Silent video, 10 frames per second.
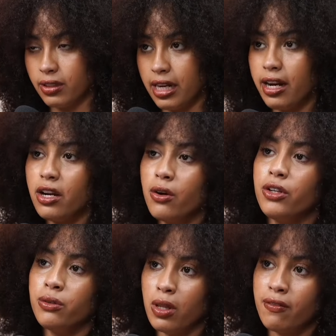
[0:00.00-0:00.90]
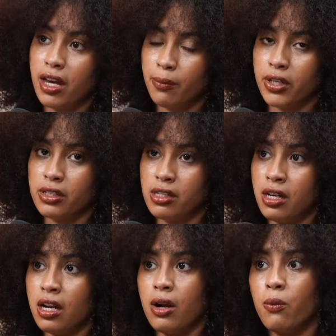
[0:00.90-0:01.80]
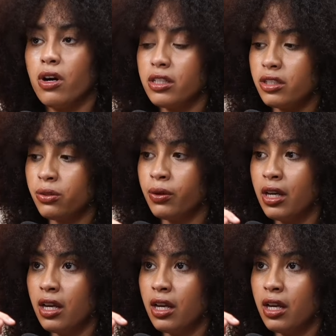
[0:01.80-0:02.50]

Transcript: And I know you love that person and I want to